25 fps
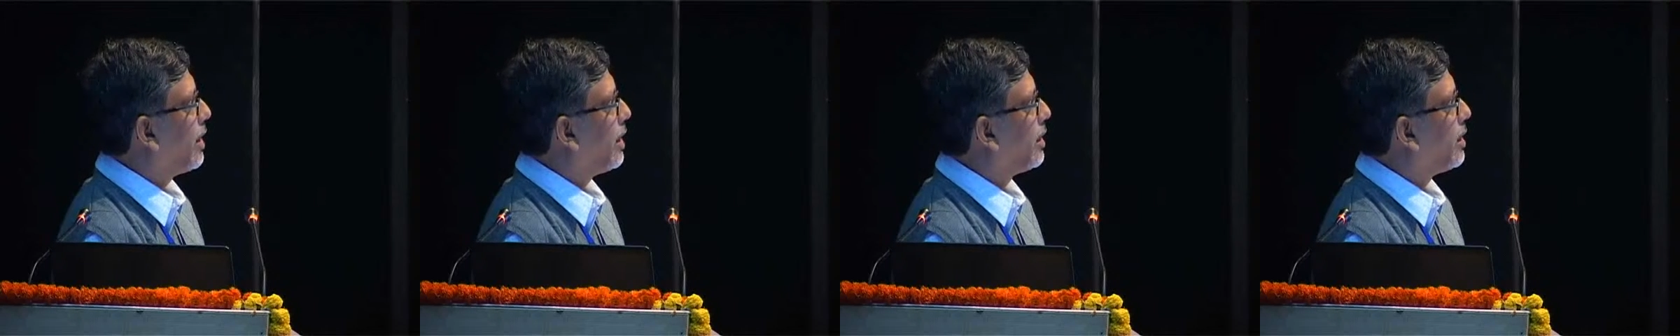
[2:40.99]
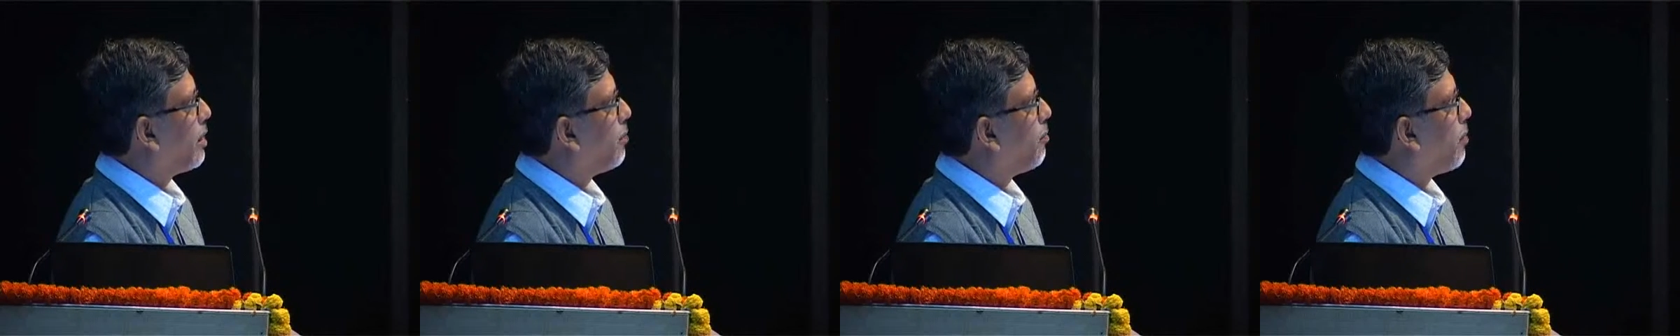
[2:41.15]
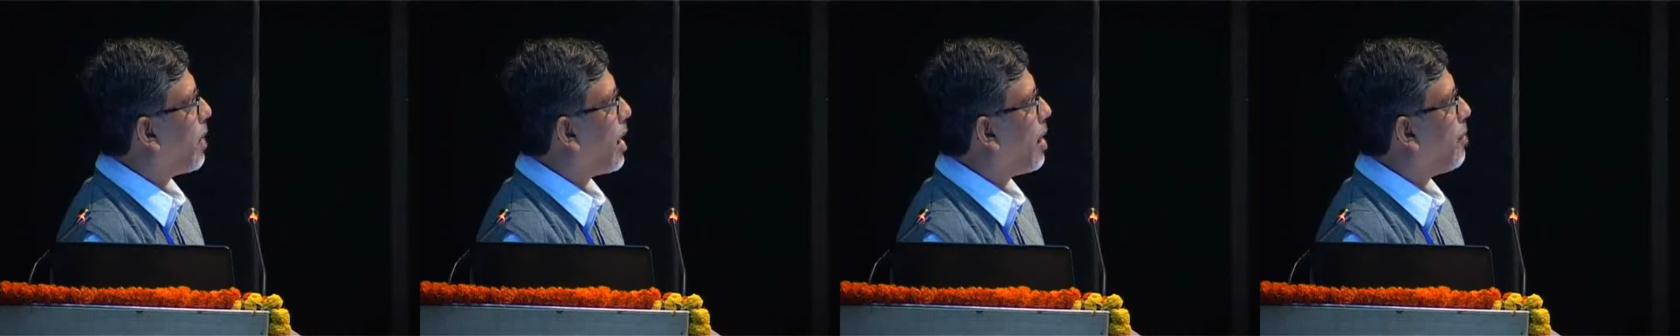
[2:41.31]
are the
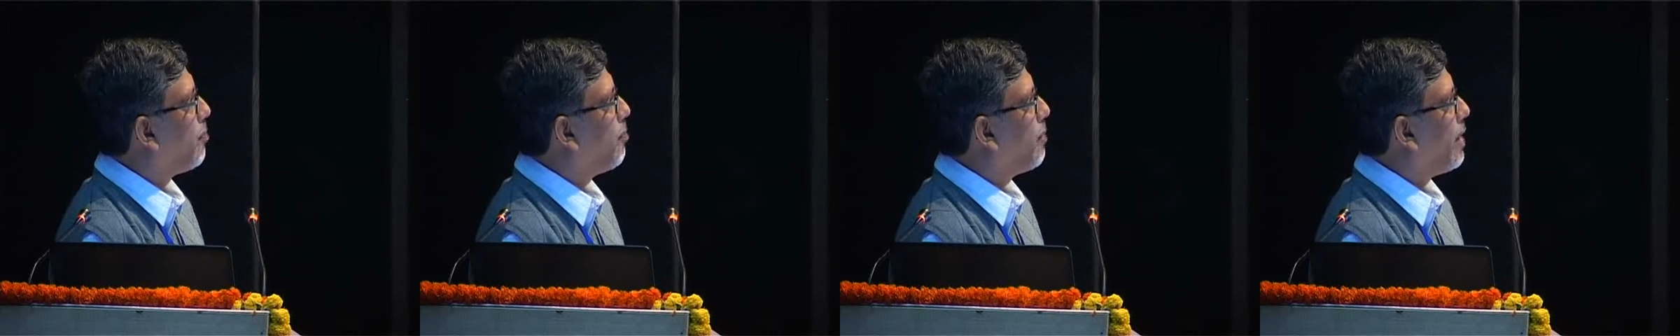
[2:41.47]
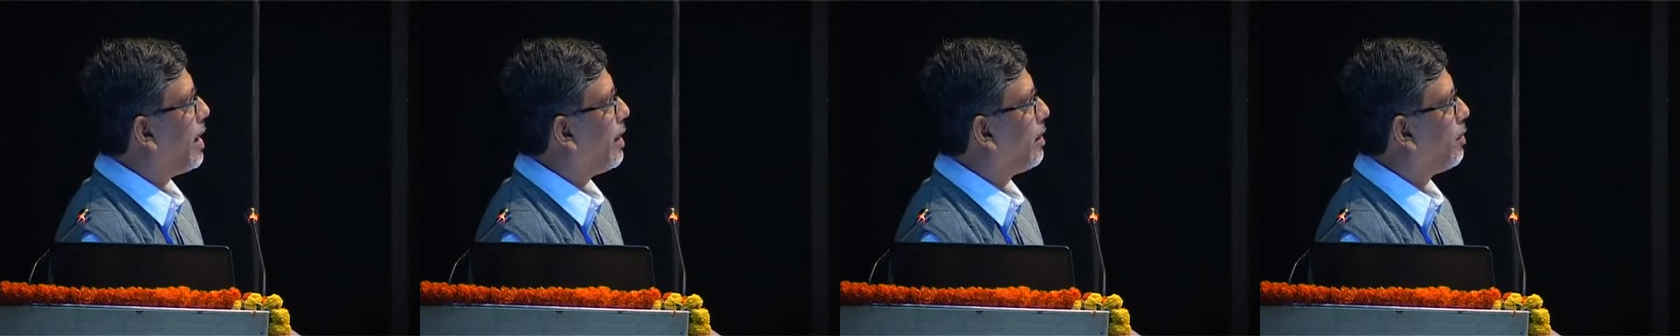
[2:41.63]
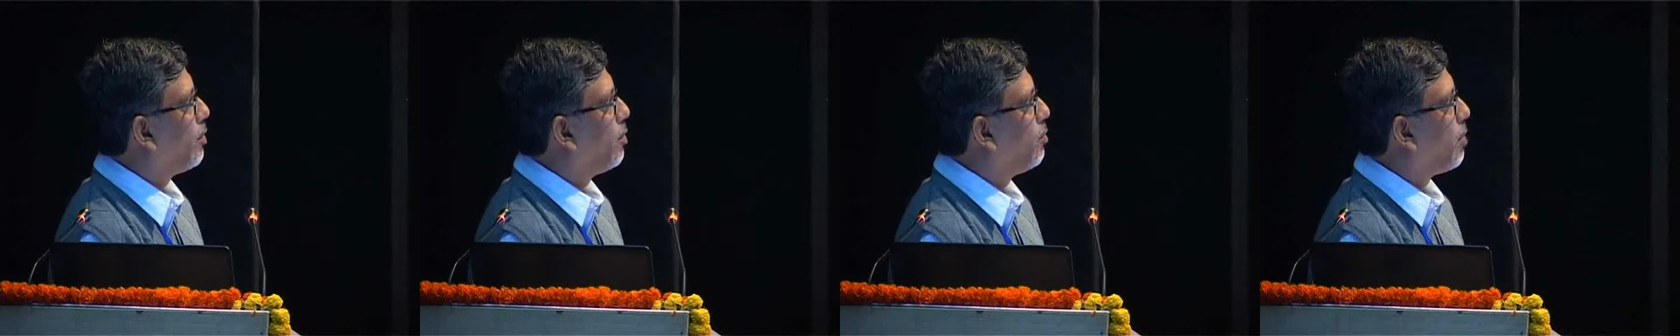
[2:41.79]

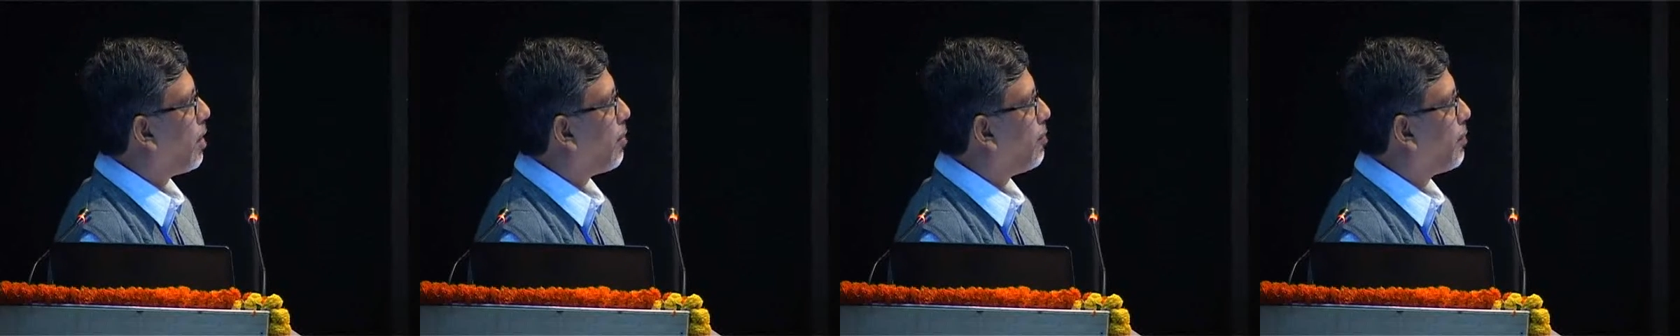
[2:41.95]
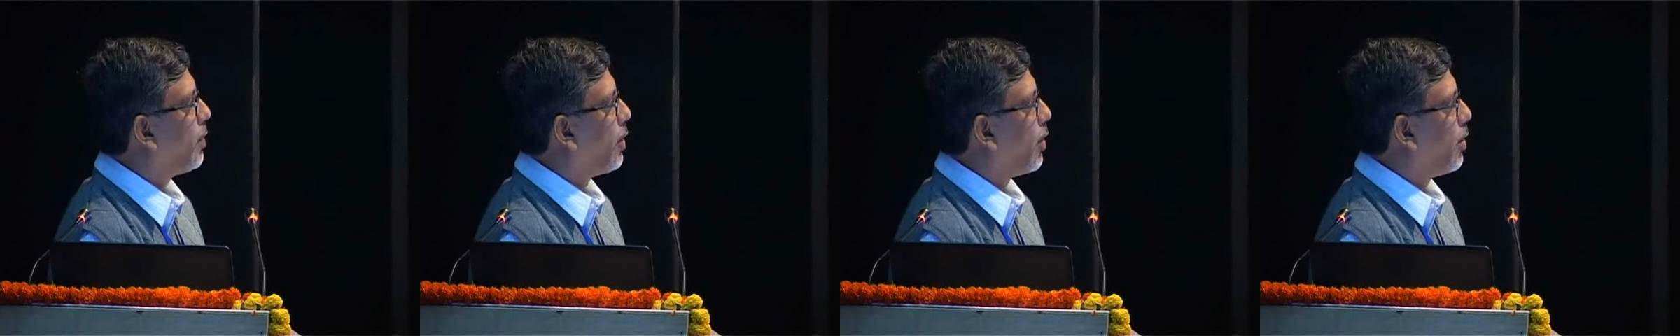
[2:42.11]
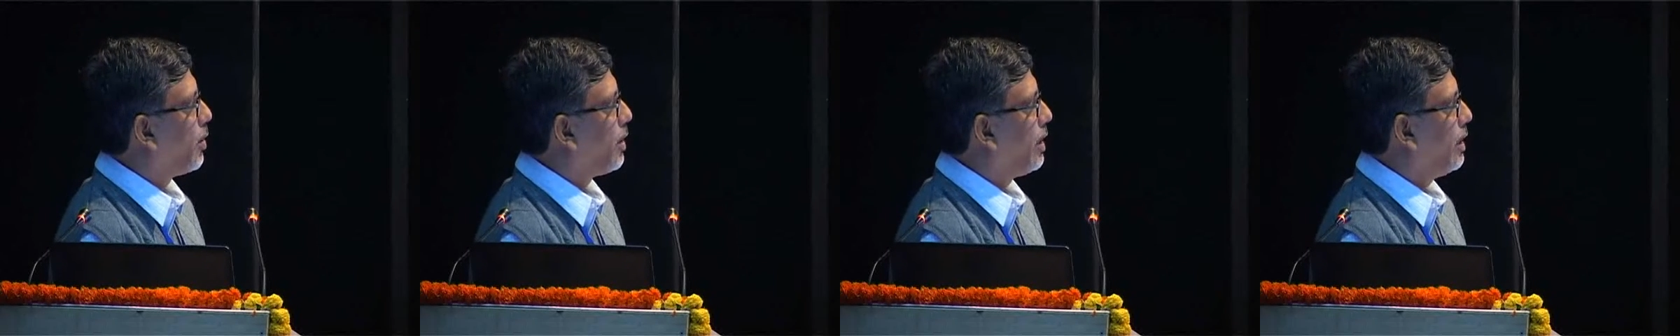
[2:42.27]
BAB-MAT group of
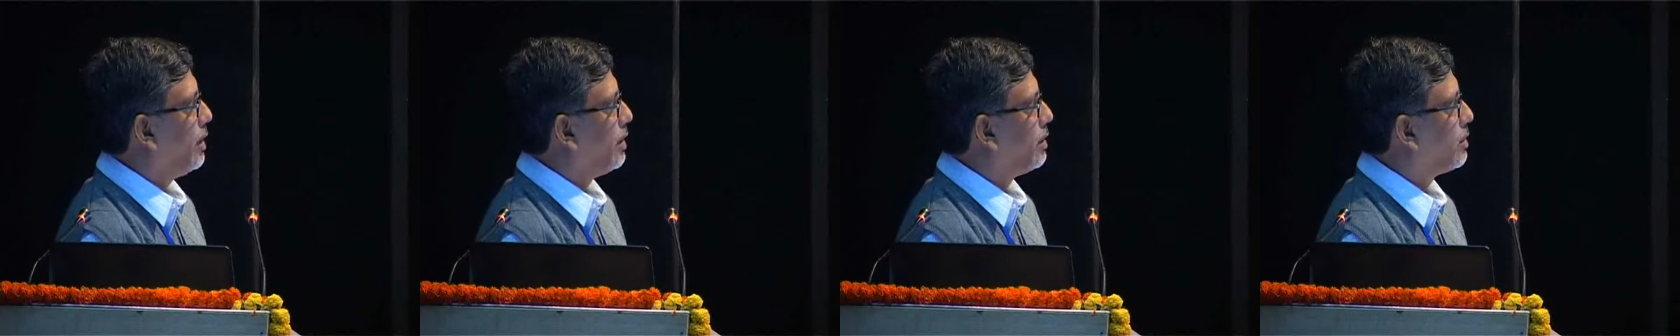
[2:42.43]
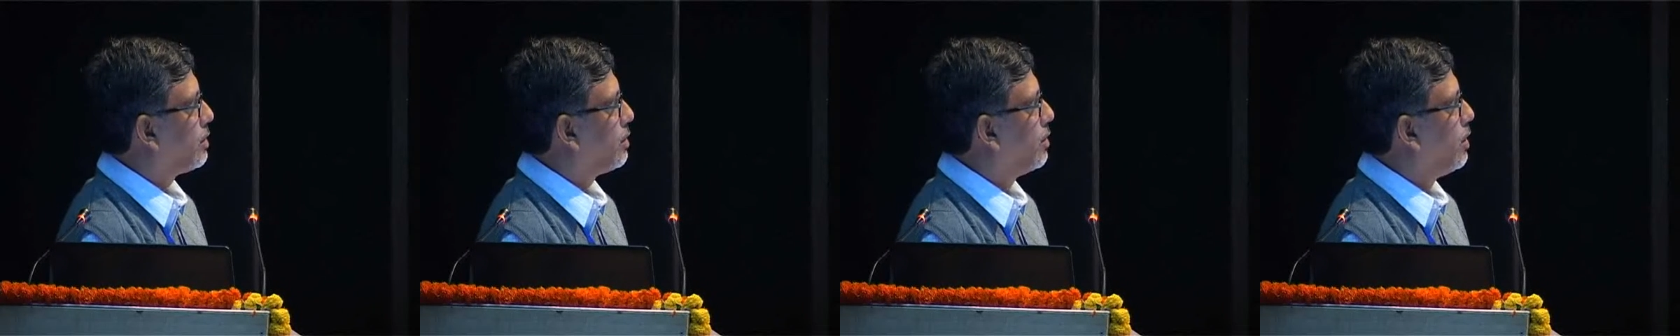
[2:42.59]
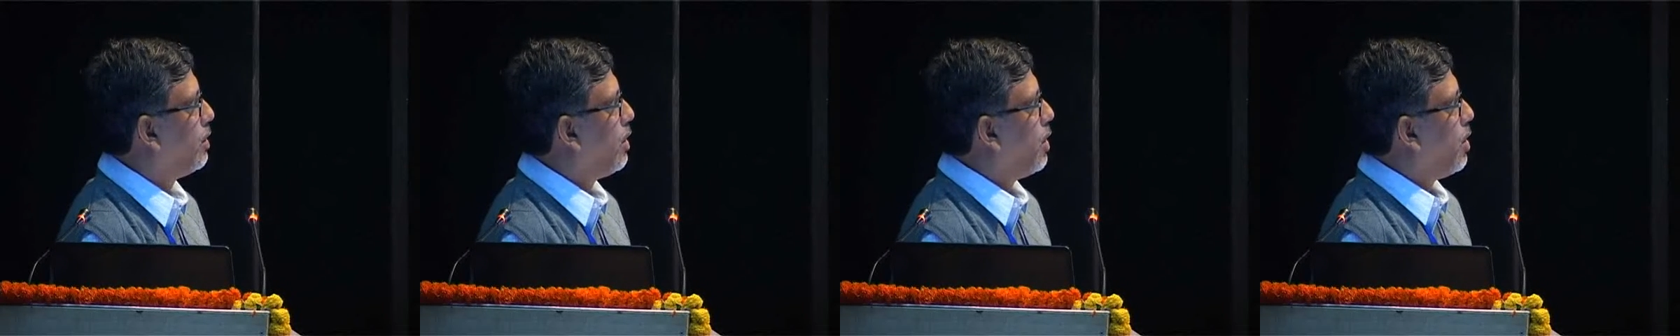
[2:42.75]

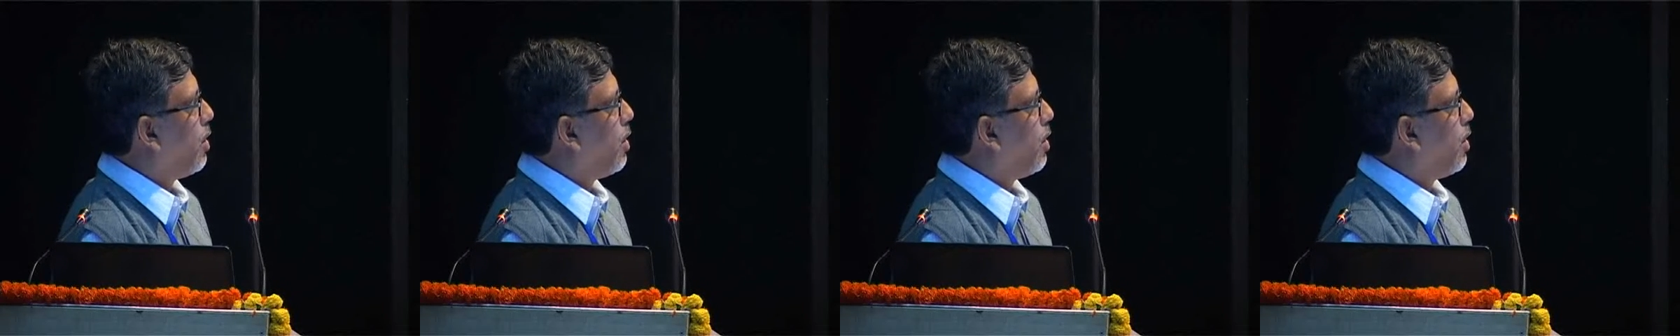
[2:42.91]
proteins,